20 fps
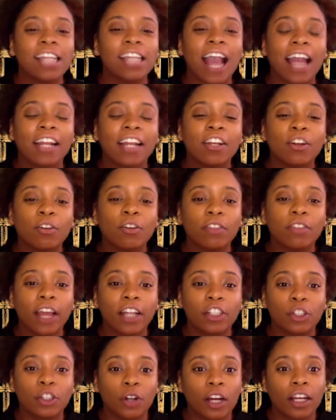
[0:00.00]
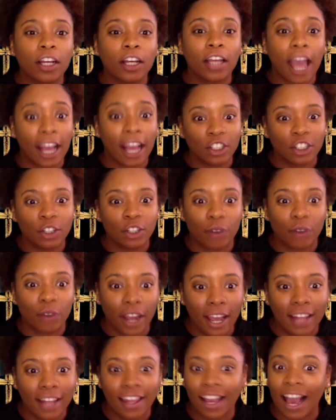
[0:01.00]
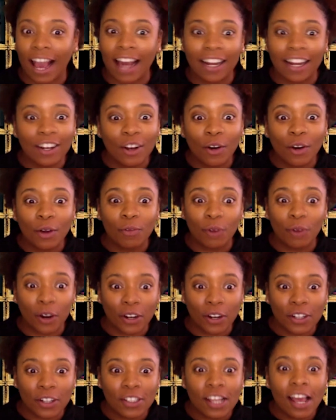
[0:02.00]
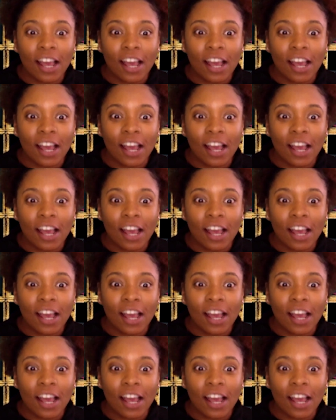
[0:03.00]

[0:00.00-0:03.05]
I didn't know that truck actually ran. Like, I didn't know it worked.